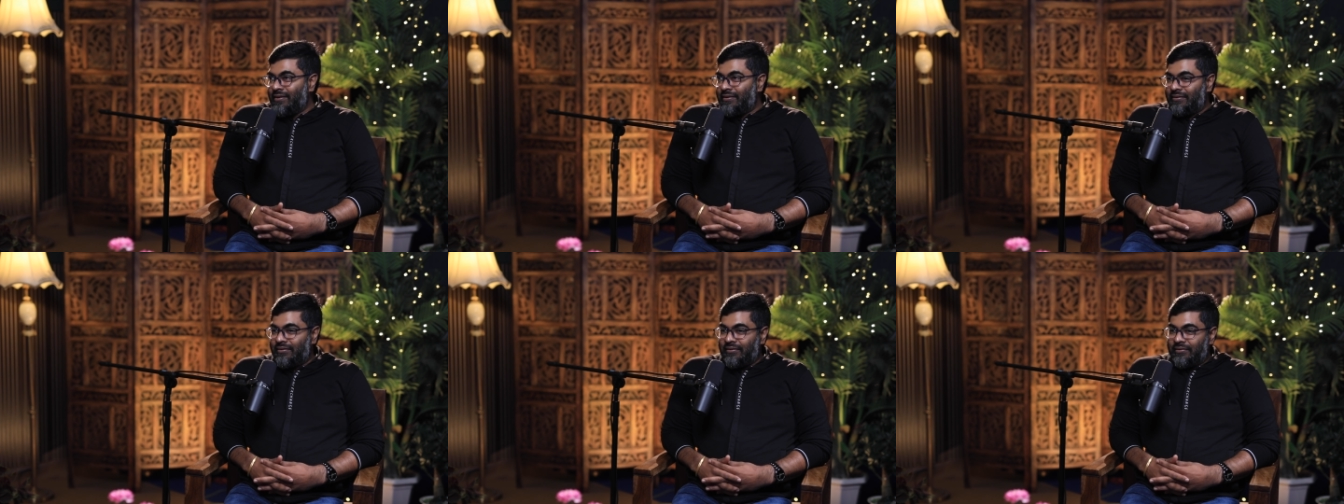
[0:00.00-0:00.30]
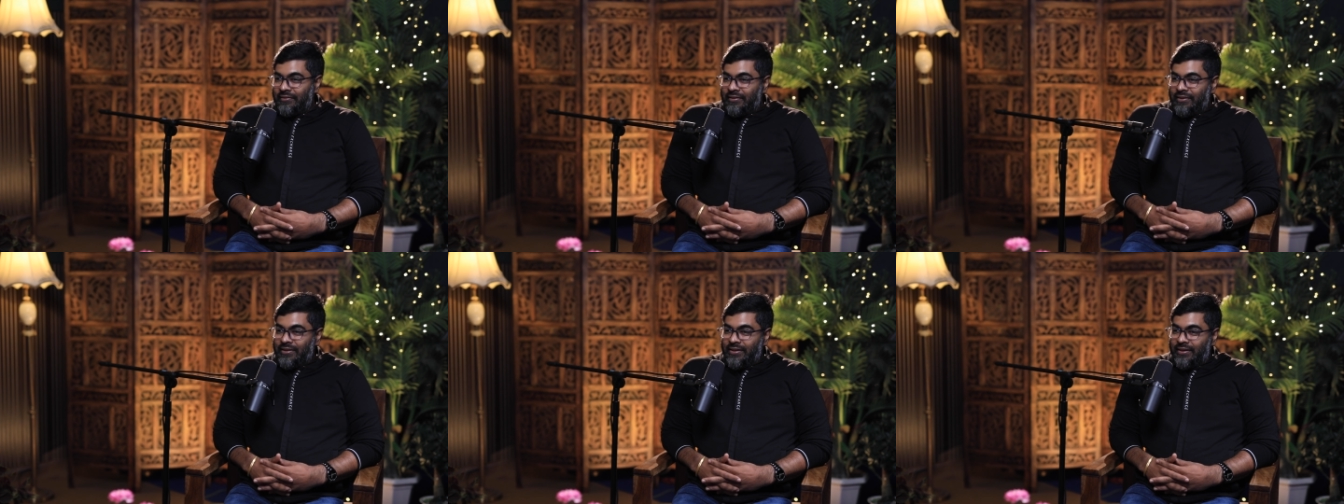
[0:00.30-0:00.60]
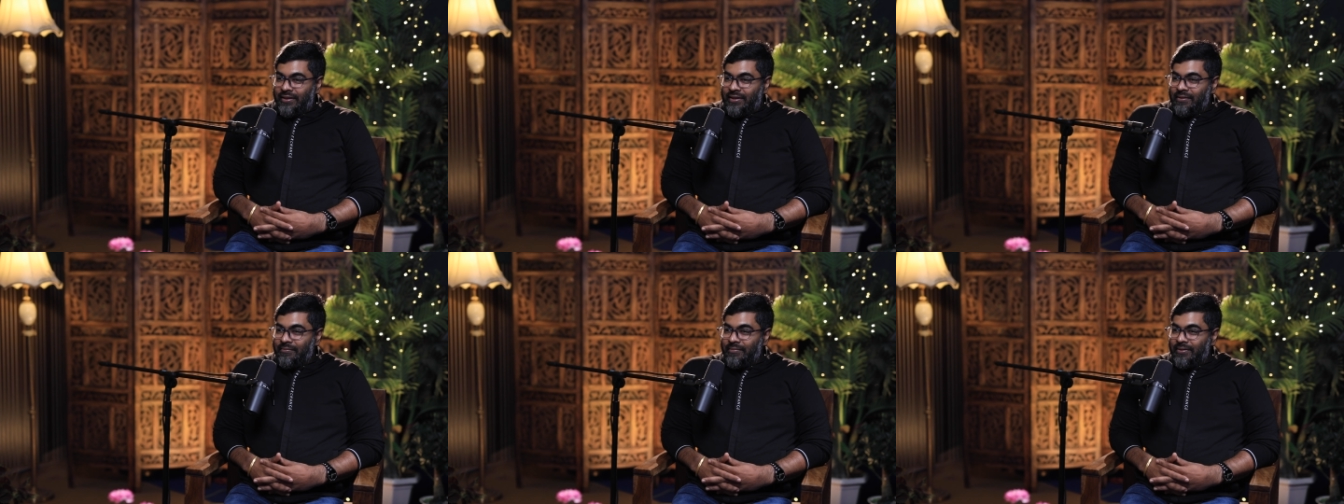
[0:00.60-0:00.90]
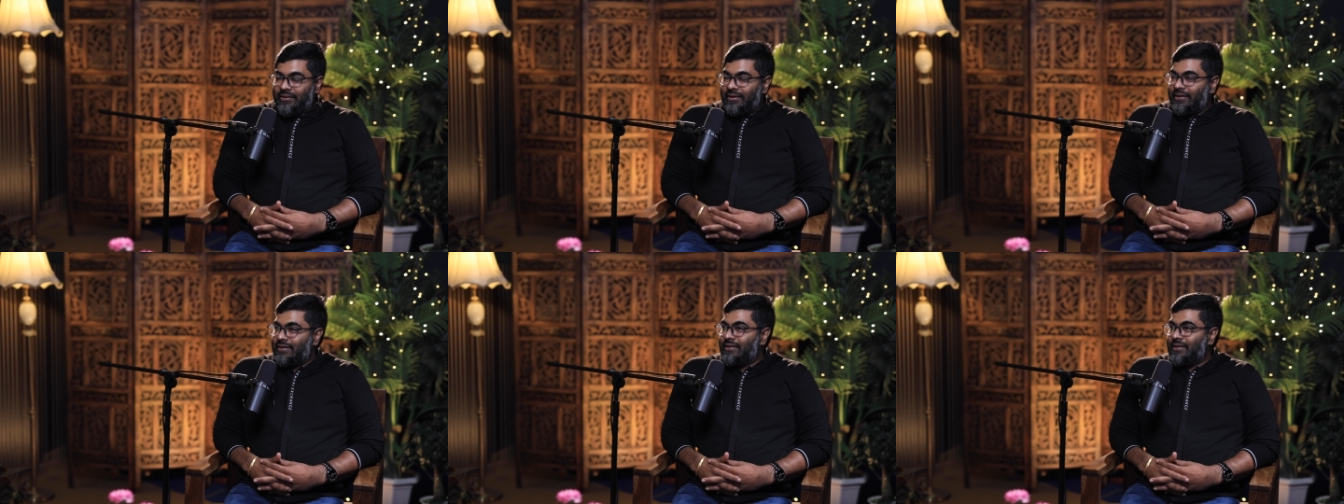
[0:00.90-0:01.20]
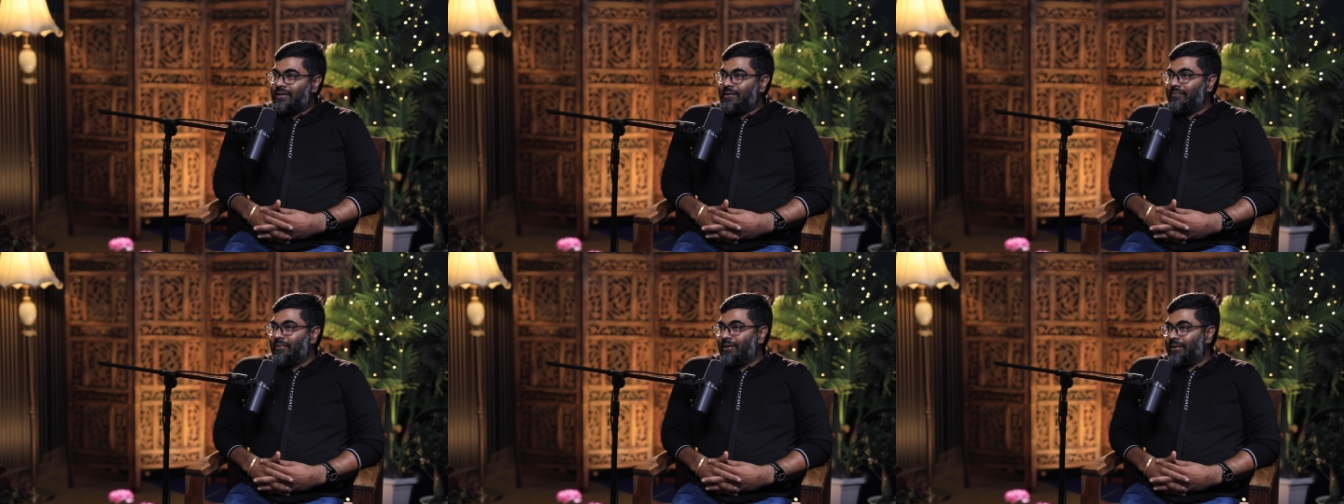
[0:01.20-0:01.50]
So, the team is
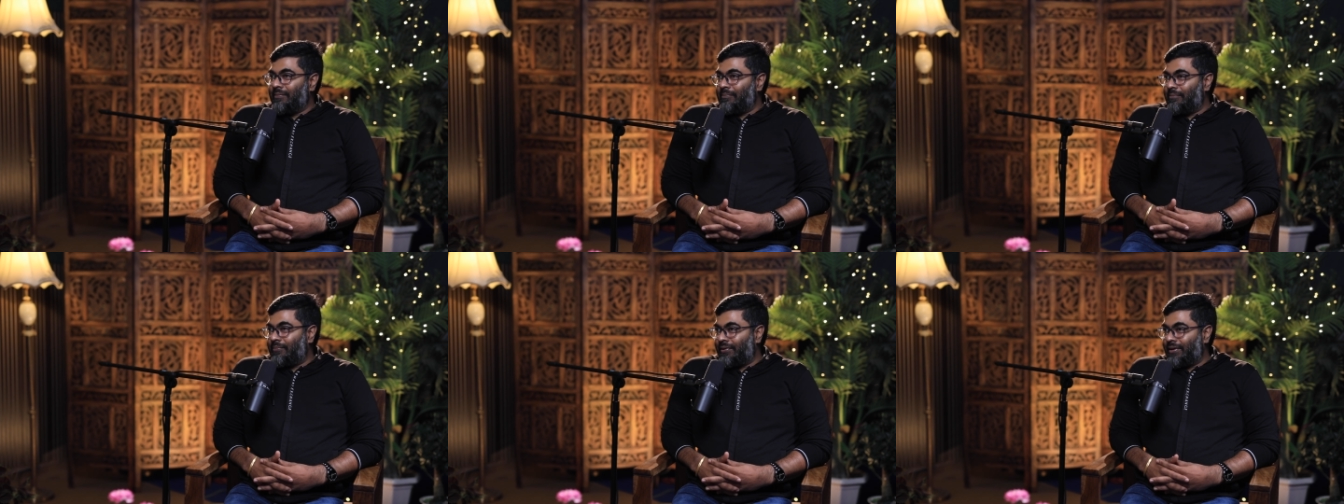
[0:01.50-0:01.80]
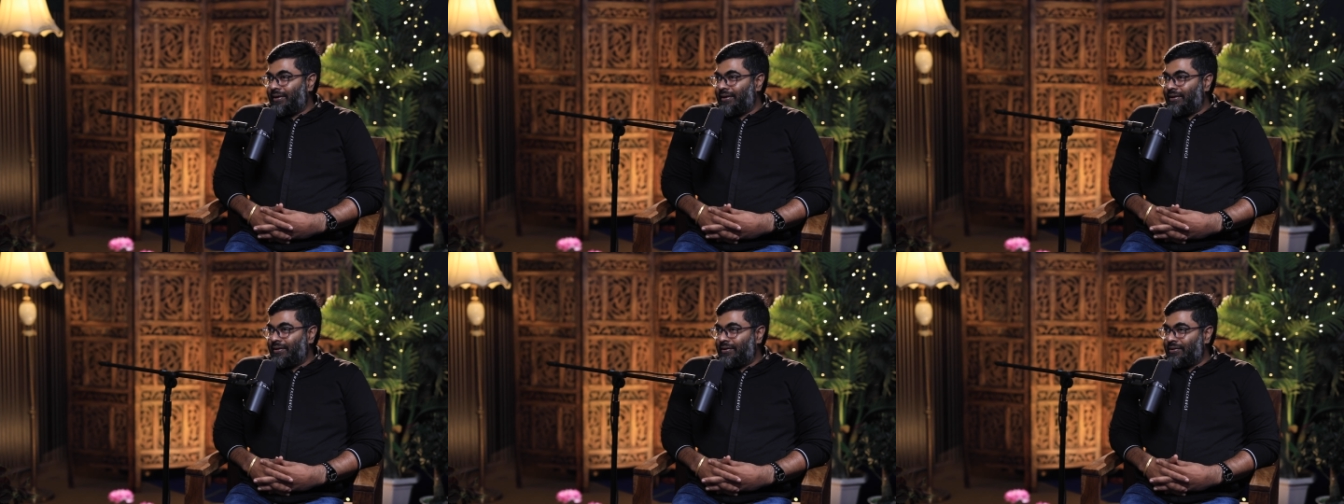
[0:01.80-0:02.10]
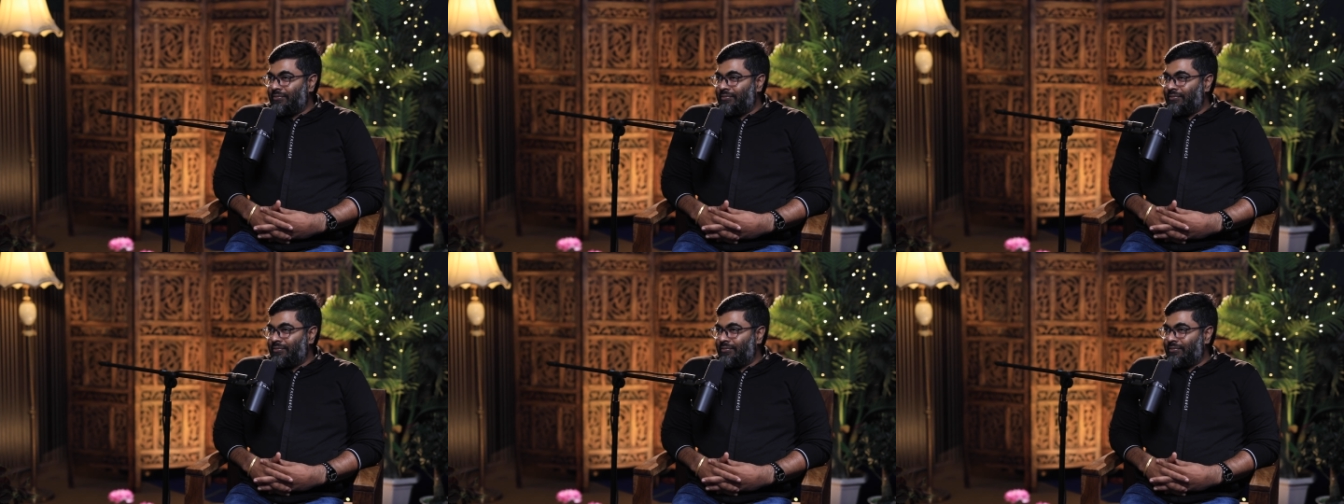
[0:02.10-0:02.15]
extremely important.